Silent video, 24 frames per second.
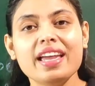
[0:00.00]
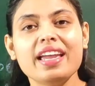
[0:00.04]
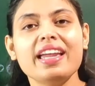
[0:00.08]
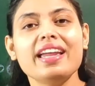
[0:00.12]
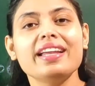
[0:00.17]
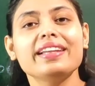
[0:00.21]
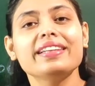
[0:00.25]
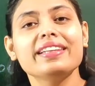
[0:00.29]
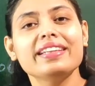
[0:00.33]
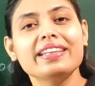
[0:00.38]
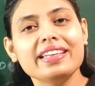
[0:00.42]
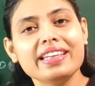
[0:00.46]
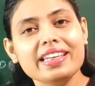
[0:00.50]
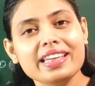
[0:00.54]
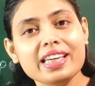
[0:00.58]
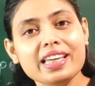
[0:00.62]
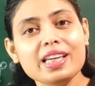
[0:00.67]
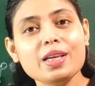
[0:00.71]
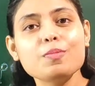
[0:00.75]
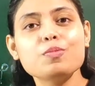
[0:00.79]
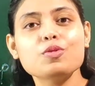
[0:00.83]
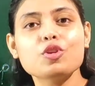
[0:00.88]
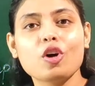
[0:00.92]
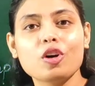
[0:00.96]
it
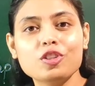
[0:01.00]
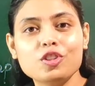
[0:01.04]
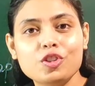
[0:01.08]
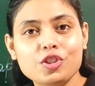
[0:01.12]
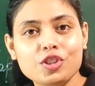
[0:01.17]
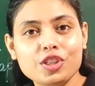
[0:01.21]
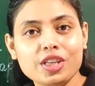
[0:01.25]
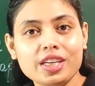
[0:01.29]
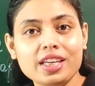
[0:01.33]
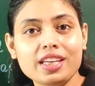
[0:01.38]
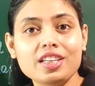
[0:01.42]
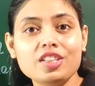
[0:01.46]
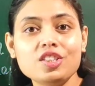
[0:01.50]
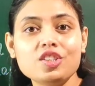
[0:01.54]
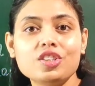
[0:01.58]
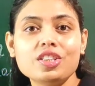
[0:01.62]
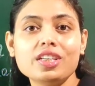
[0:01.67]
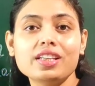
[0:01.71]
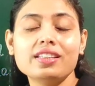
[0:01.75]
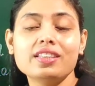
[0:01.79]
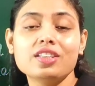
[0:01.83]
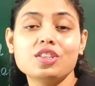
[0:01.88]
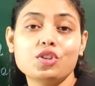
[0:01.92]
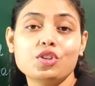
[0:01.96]
keeps on
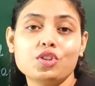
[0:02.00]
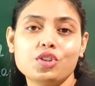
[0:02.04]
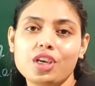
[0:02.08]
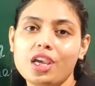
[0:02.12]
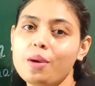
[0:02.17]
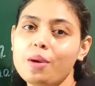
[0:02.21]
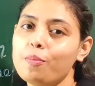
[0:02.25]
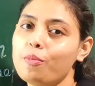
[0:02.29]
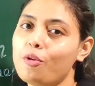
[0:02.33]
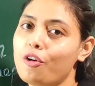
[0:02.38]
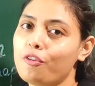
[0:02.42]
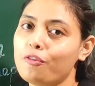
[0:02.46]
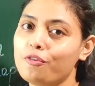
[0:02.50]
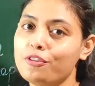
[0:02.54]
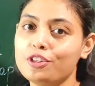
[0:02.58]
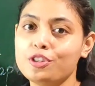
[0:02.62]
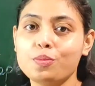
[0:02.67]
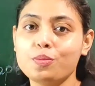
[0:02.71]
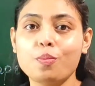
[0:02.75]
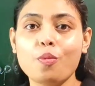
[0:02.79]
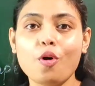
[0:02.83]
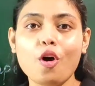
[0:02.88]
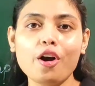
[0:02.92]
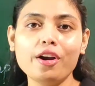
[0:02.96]
changing the shape of
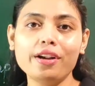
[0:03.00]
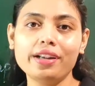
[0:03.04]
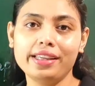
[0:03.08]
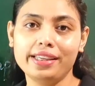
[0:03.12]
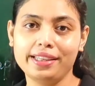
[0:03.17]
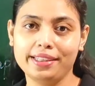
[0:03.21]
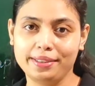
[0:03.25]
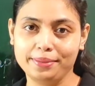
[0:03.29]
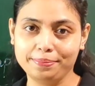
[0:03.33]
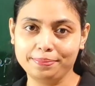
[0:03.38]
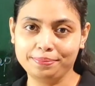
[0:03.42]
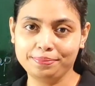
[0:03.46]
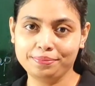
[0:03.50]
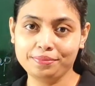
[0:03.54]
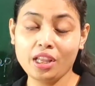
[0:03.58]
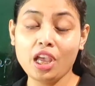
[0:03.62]
its body.